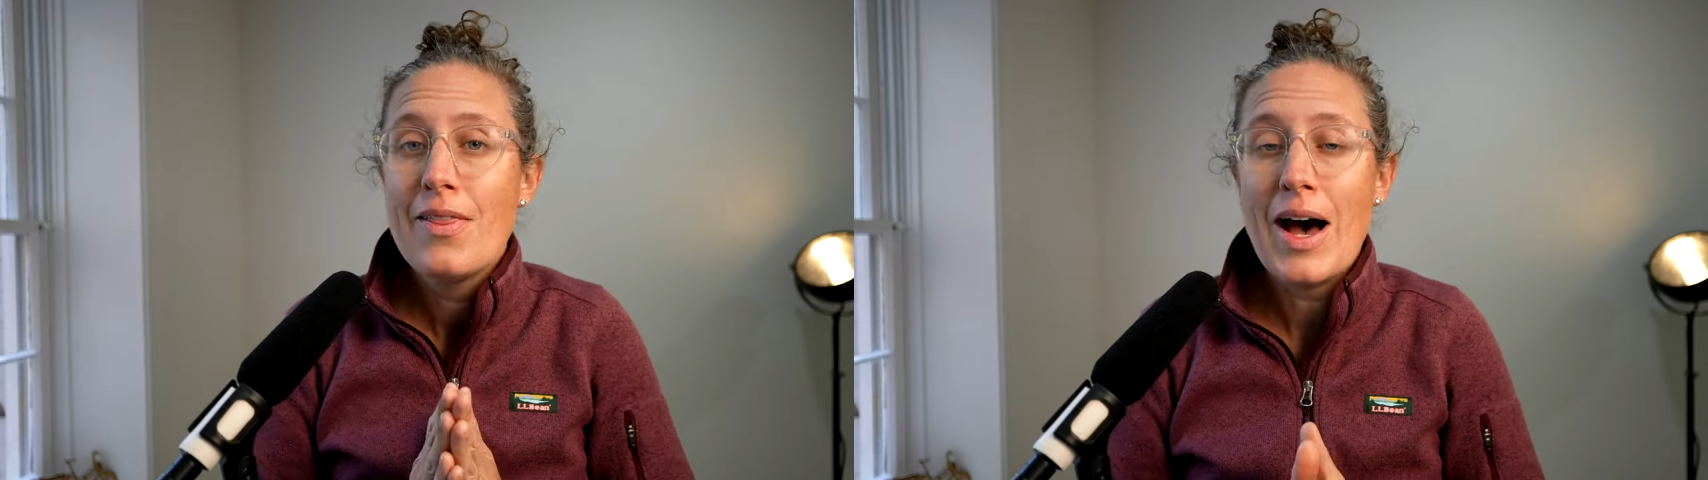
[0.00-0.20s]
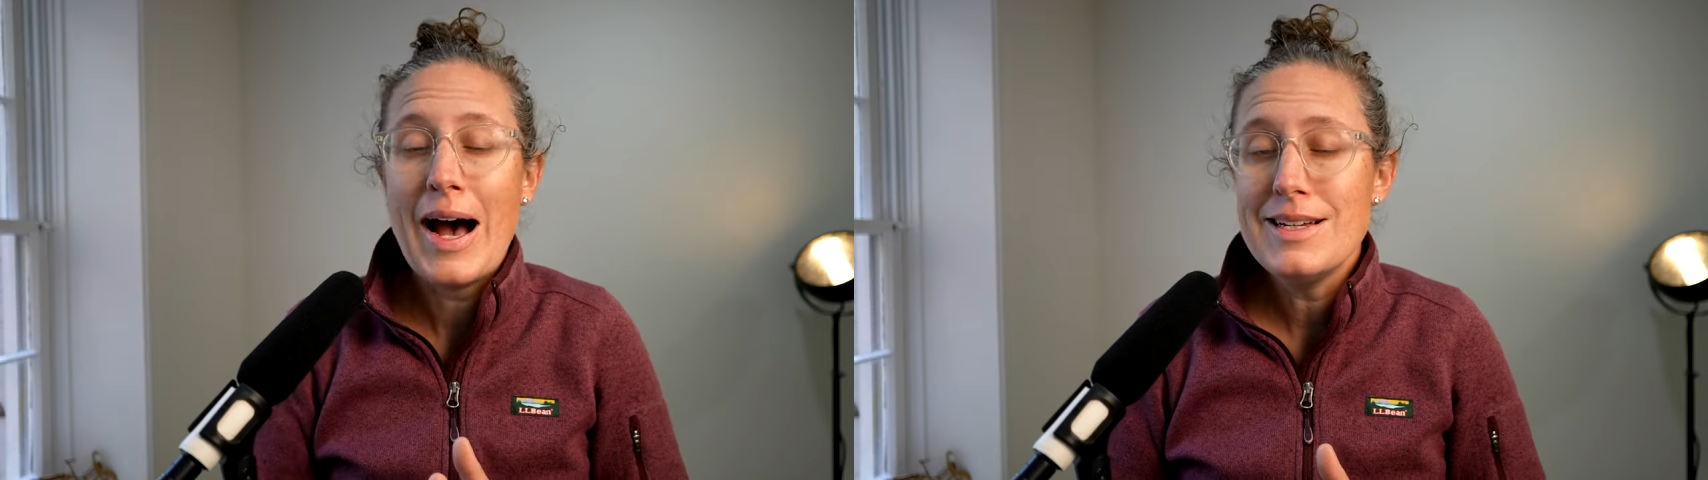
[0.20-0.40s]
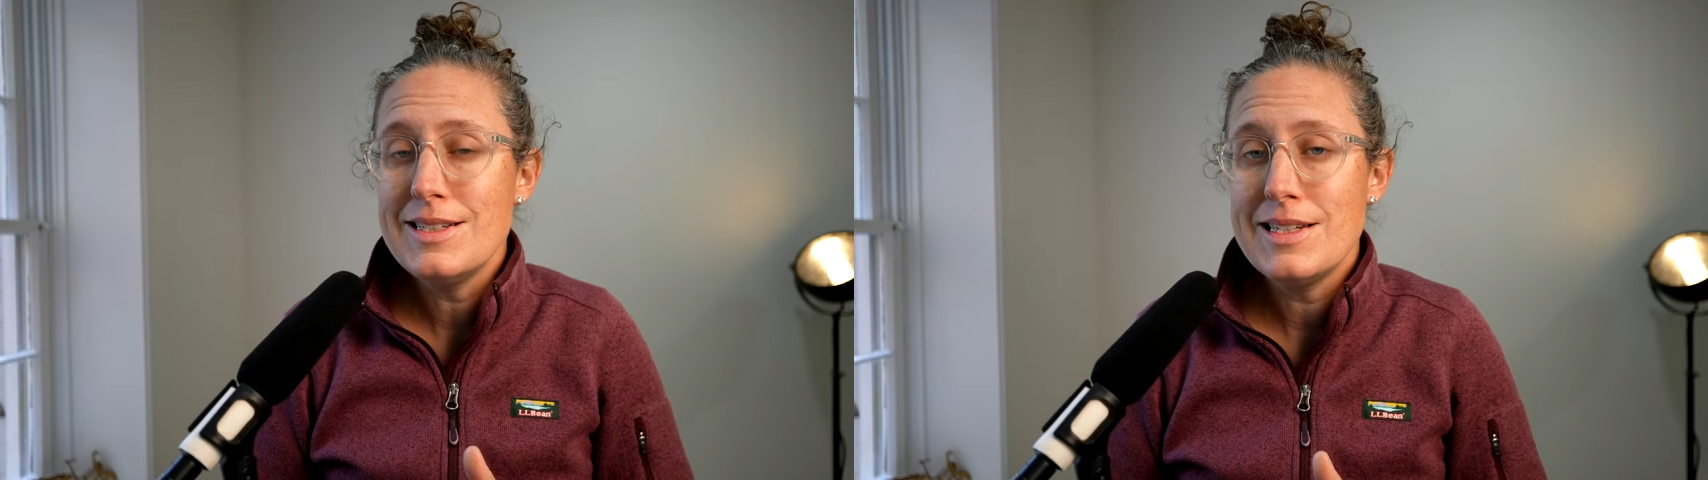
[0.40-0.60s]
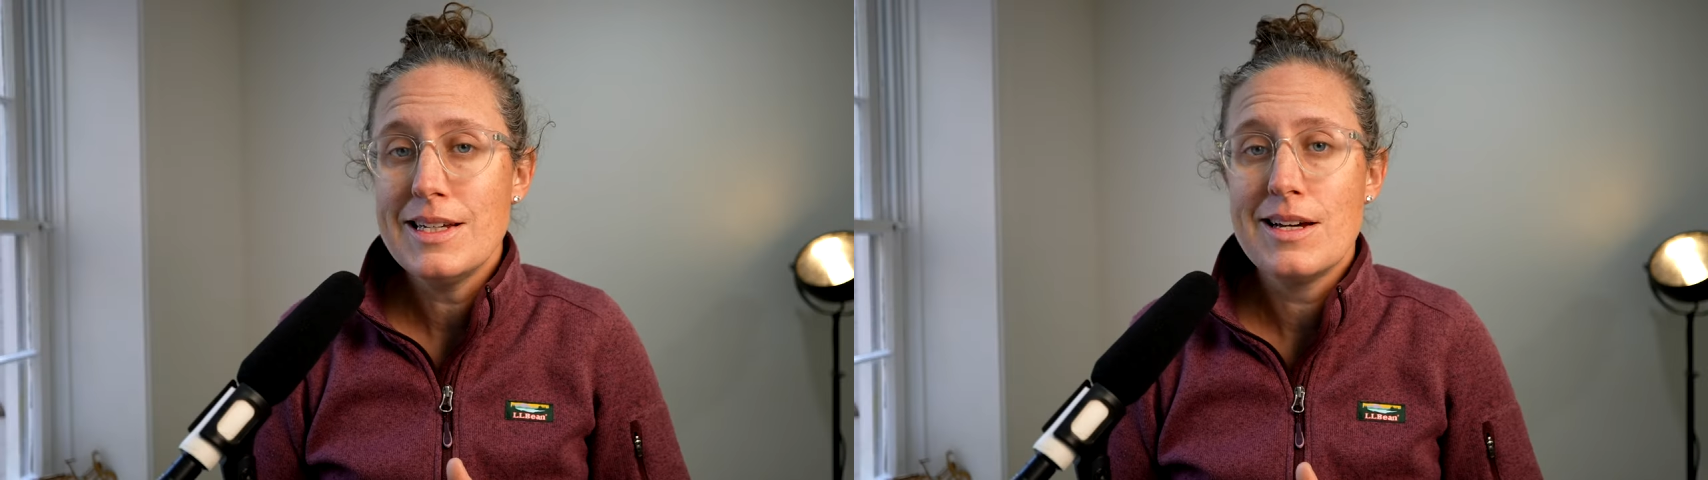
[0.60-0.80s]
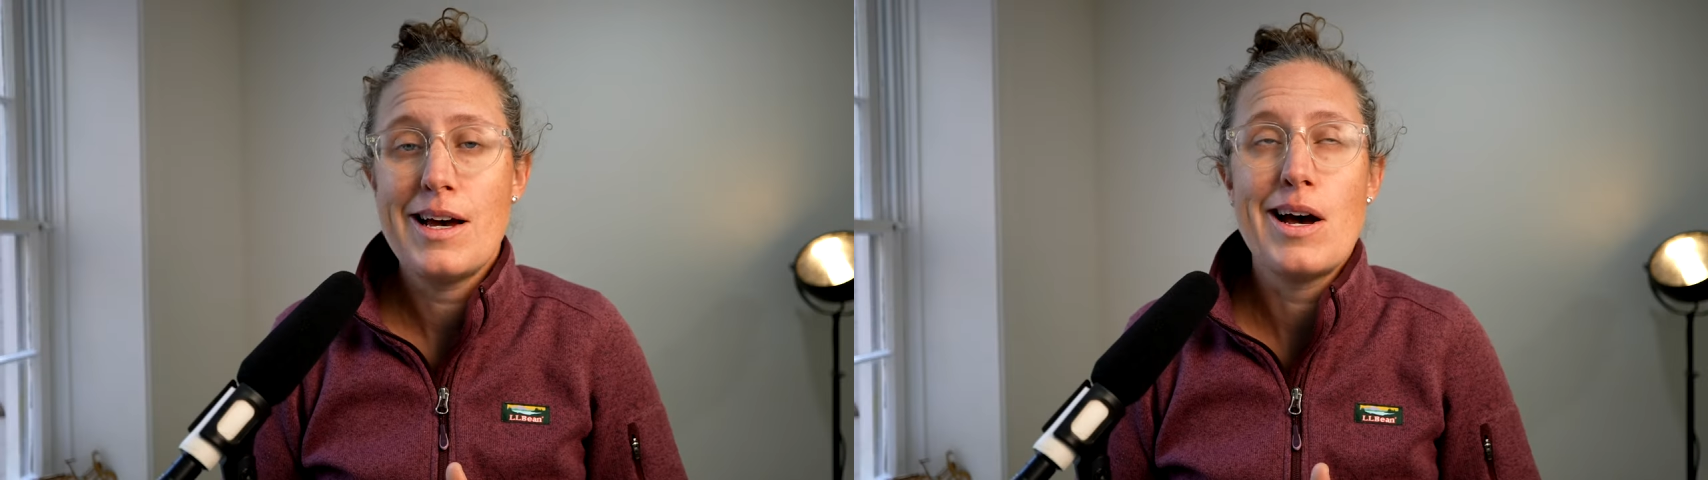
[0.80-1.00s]
The
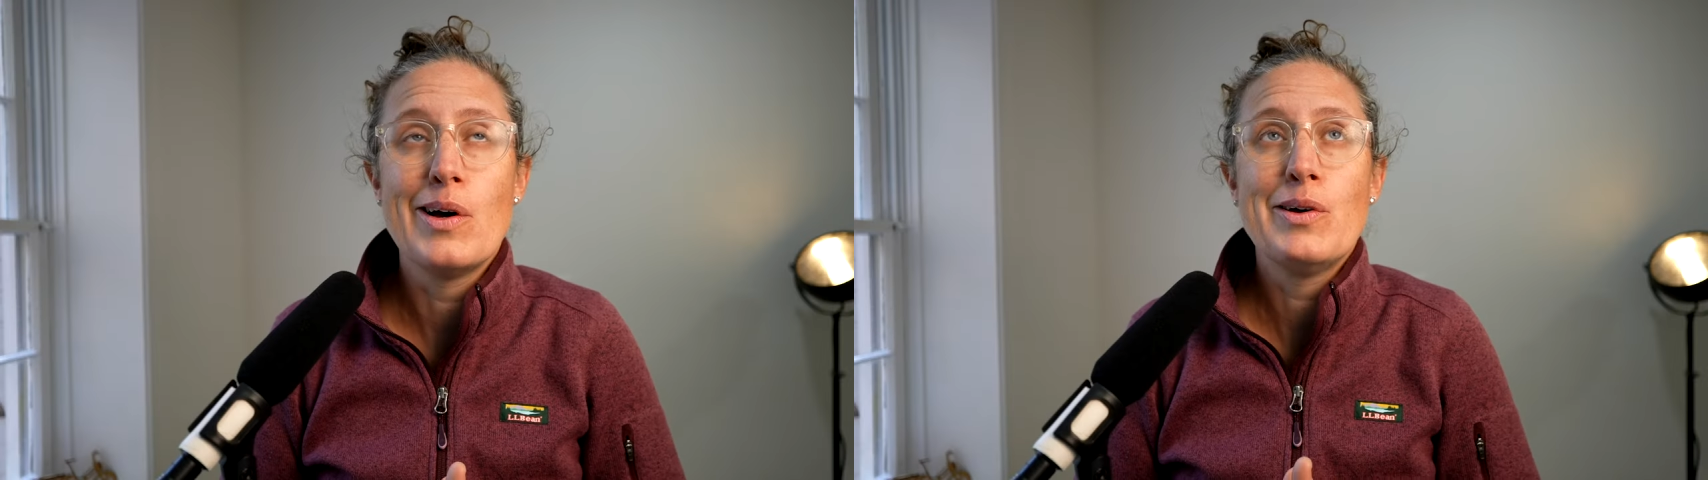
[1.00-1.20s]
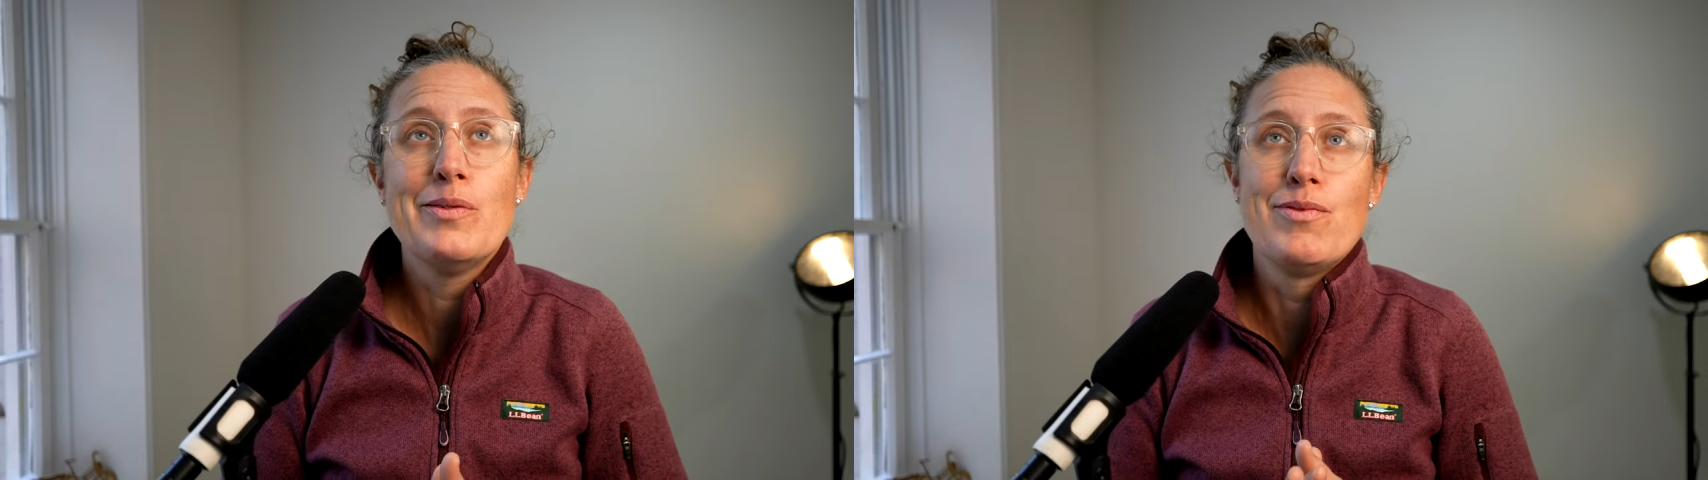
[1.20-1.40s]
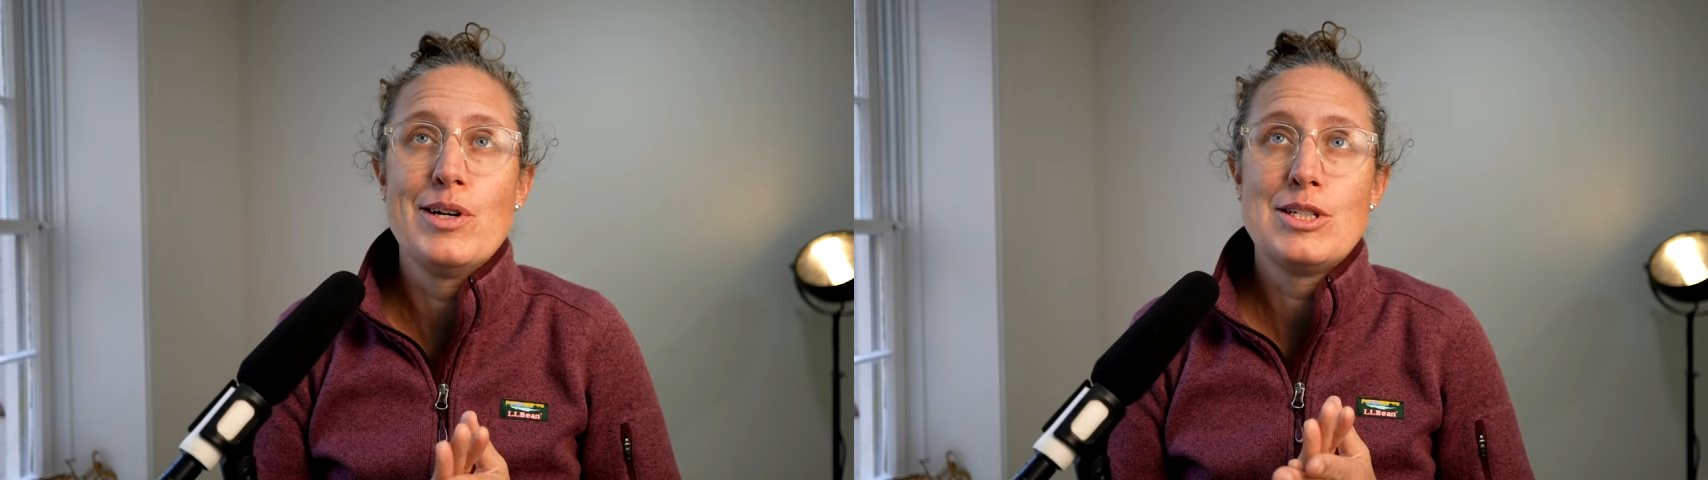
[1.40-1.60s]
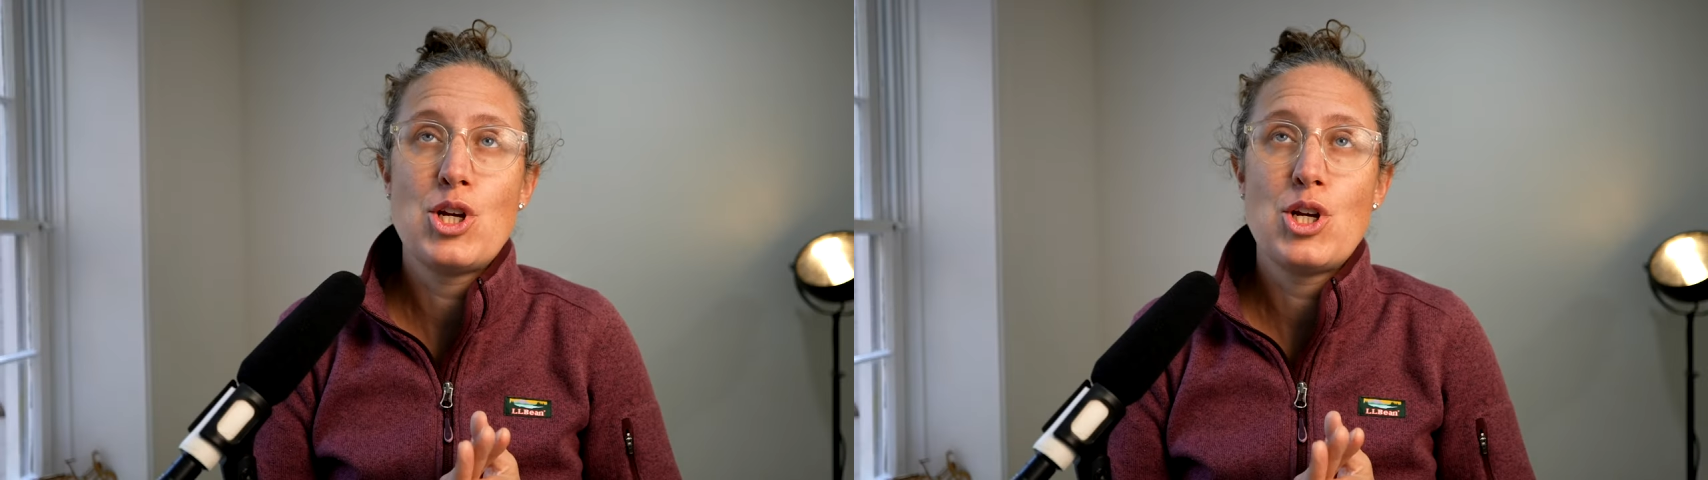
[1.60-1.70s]
idea of